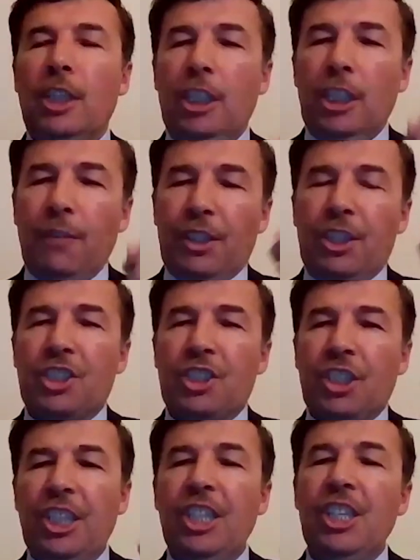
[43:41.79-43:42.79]
If it is
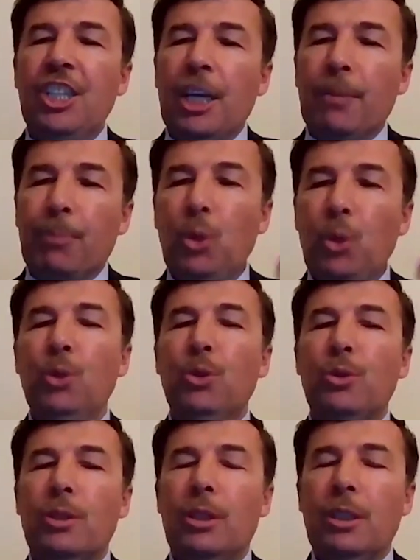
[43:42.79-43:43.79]
clean and
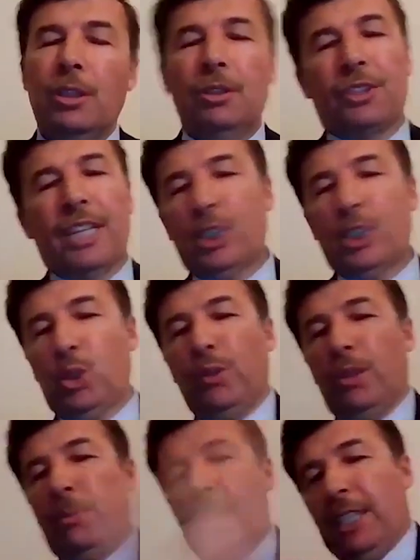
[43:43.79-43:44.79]
pure, the rest
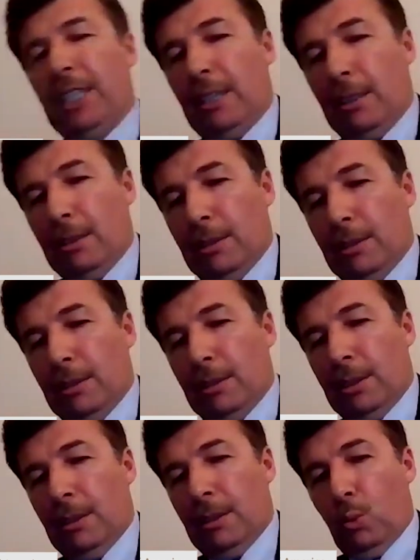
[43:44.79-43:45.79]
of the body
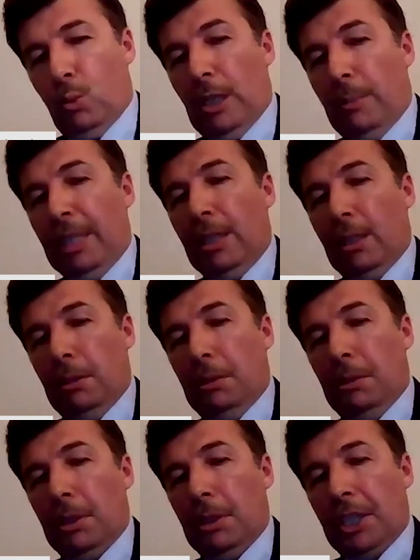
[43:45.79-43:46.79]
will be
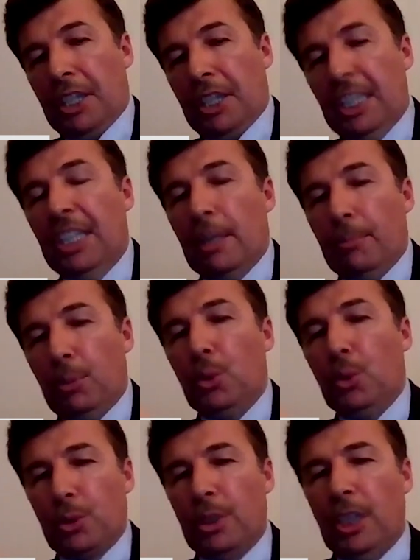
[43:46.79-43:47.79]
clean and pure.